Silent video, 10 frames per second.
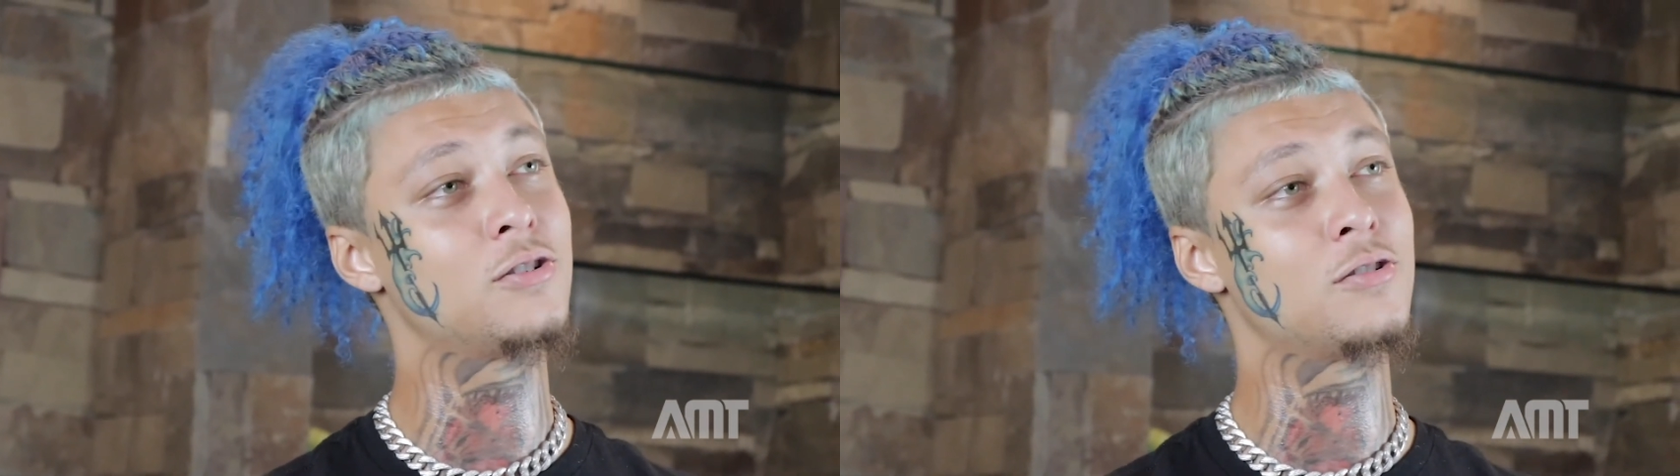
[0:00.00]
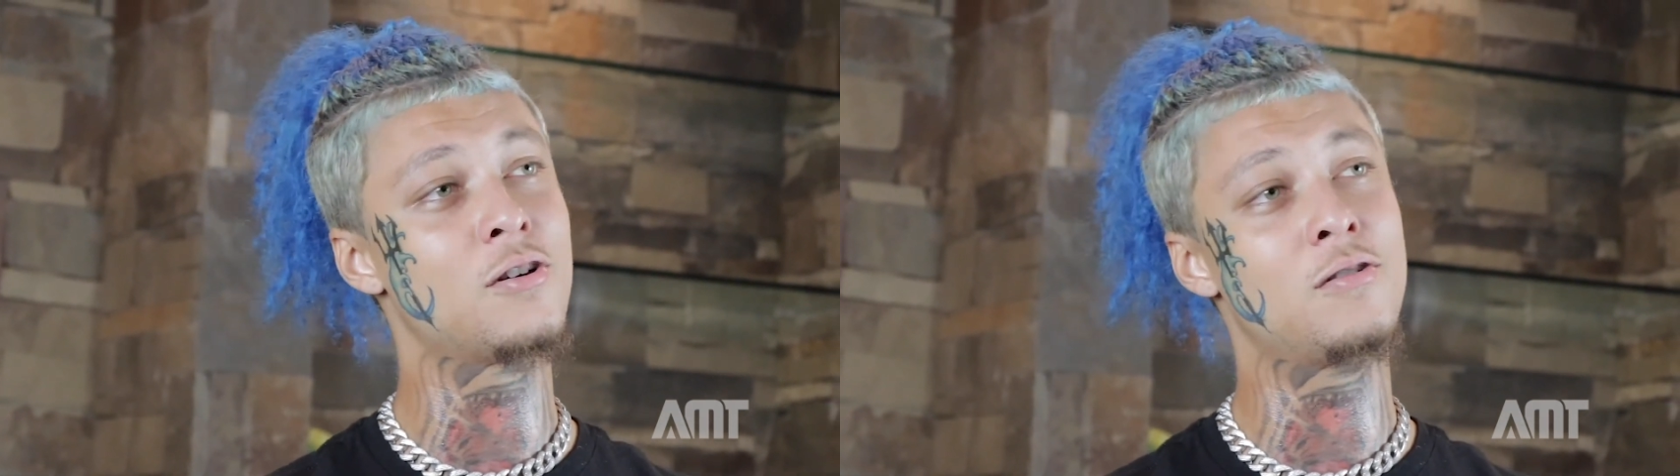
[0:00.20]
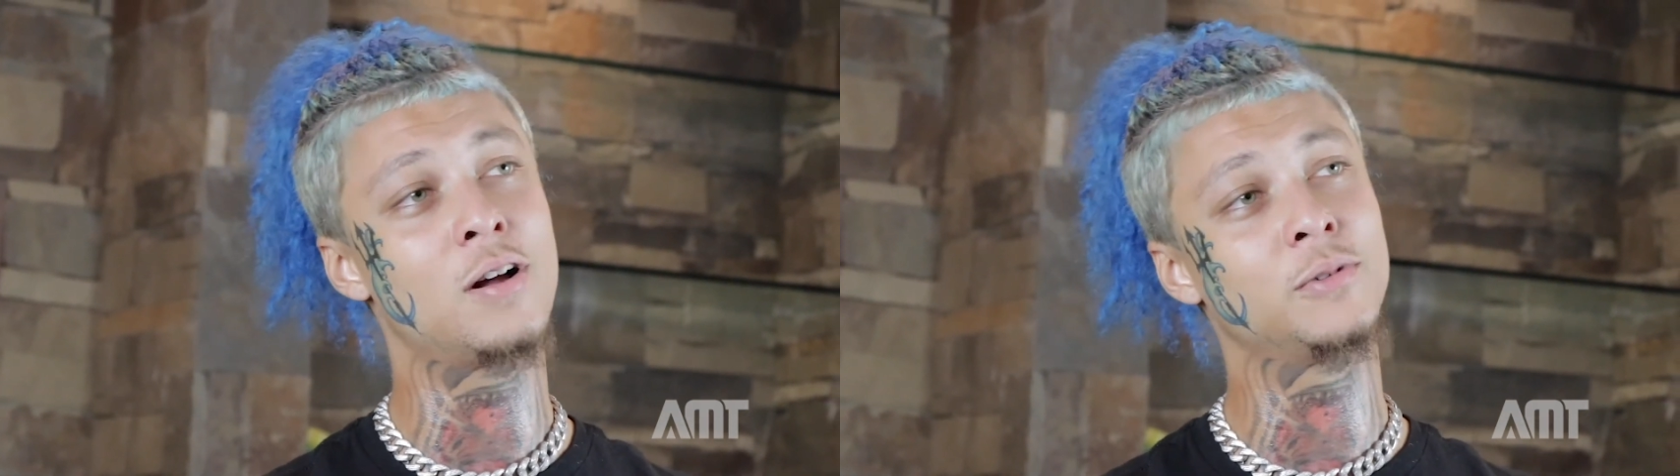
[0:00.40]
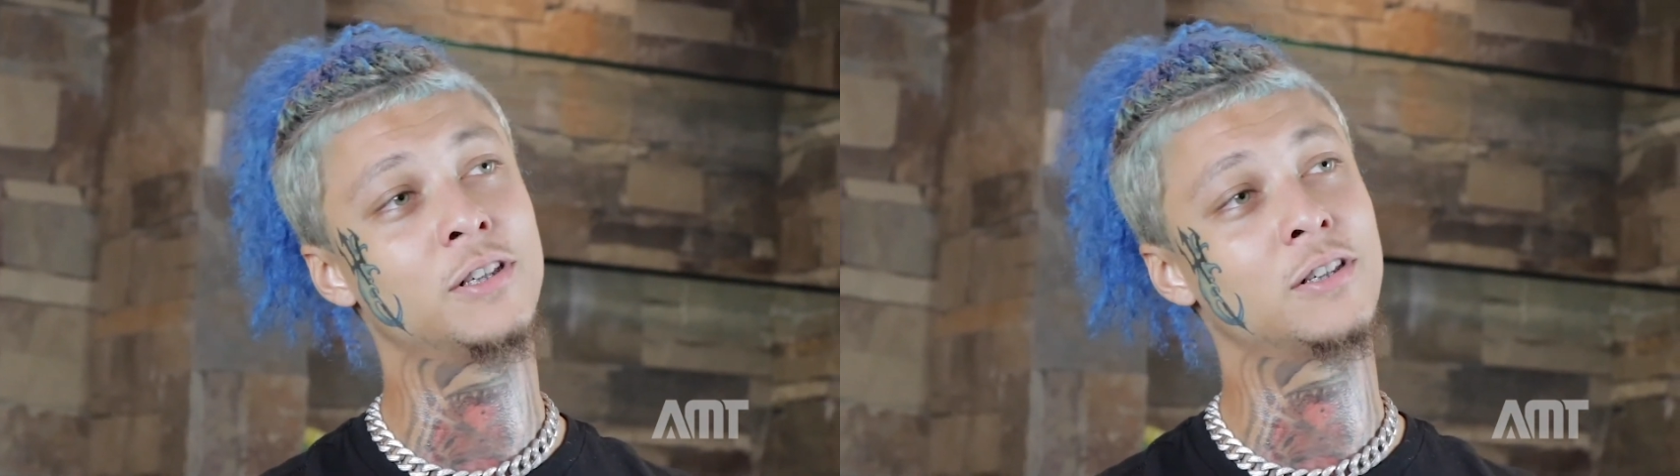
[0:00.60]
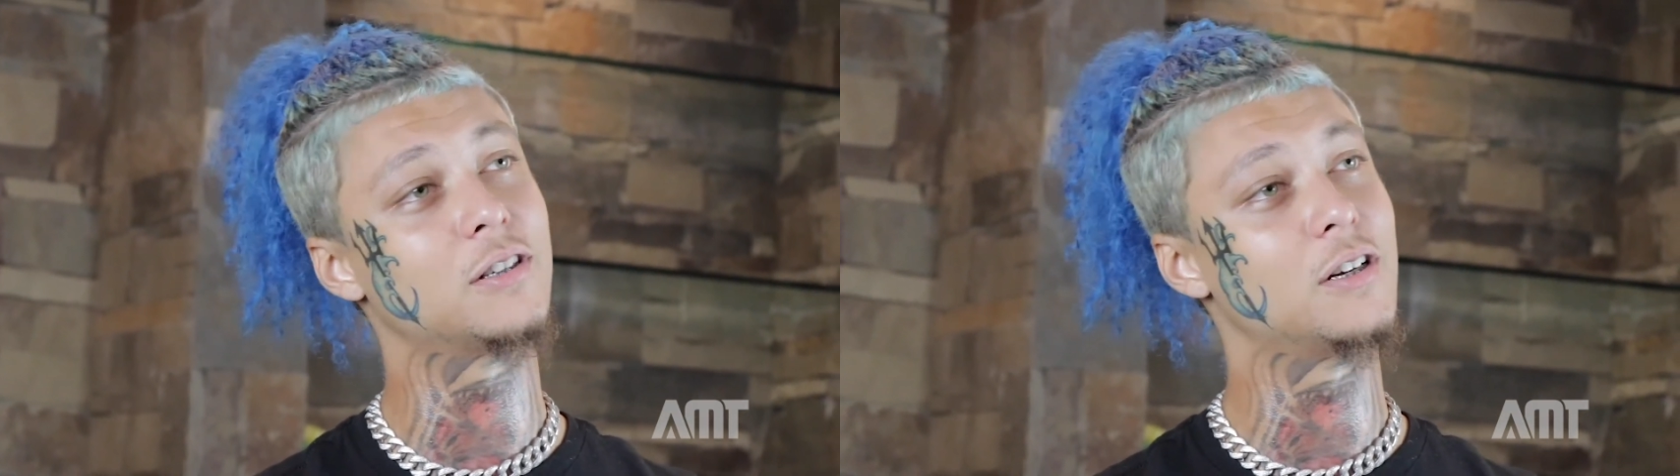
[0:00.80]
you know, I'm
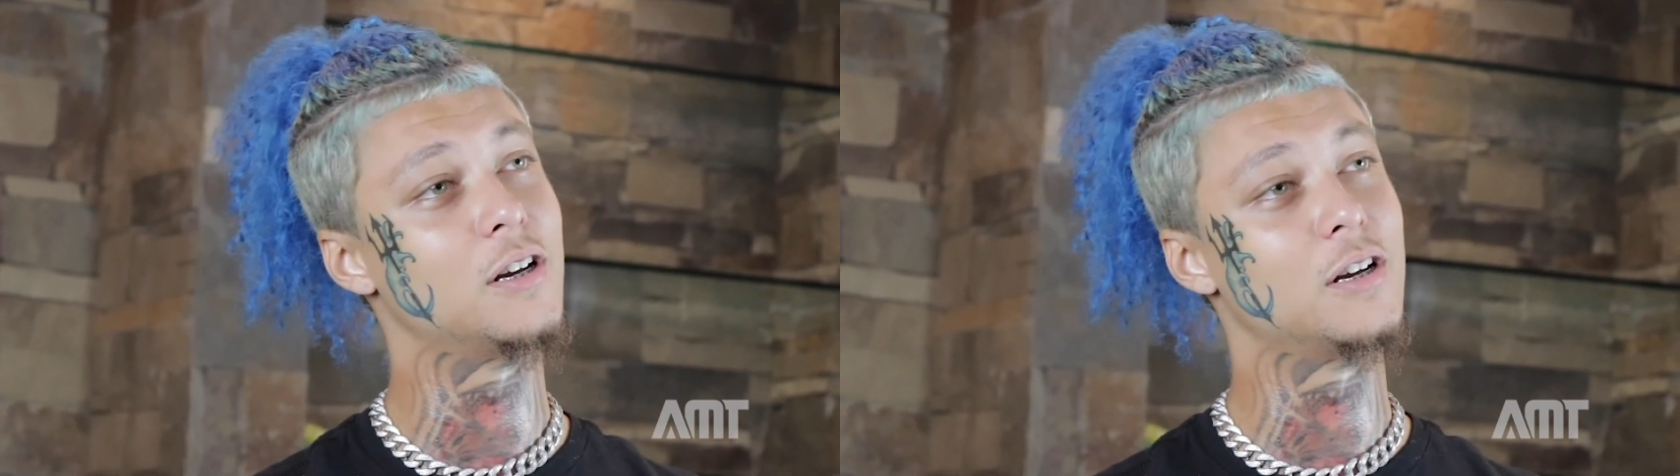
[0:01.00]
just